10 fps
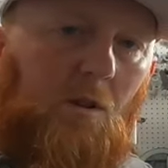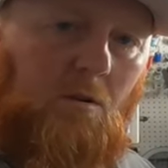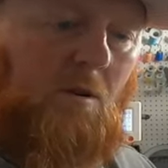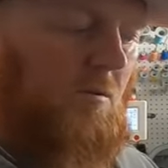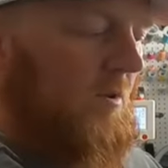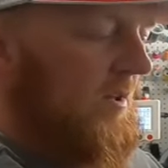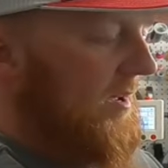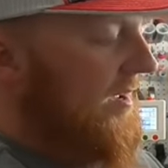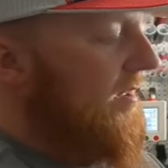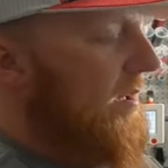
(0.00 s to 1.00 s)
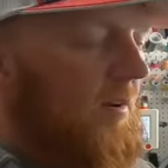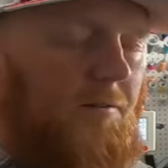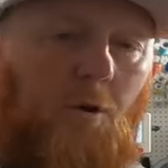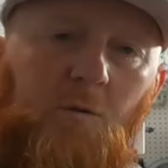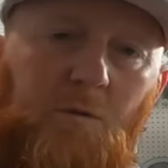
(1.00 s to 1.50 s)
logo.
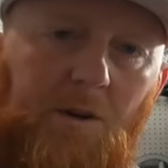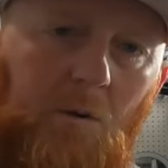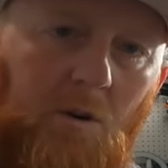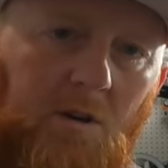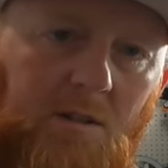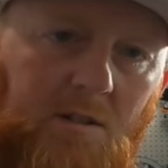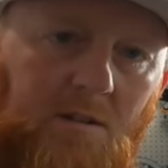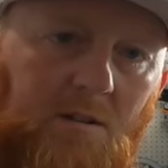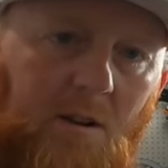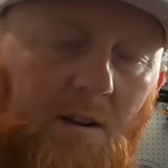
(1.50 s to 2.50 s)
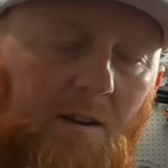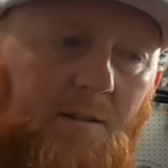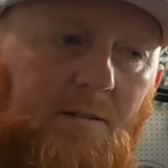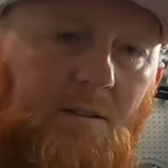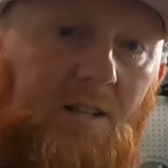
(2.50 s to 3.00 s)
Uh, hopefully it works.
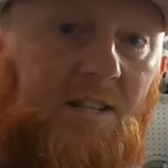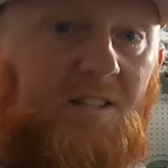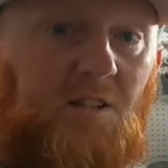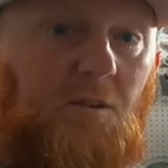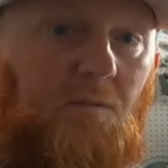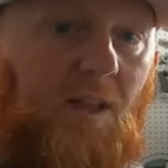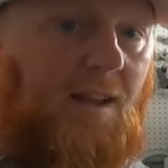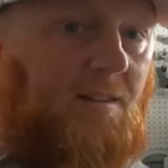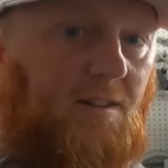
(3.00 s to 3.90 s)
Uh, because it's a youth hat,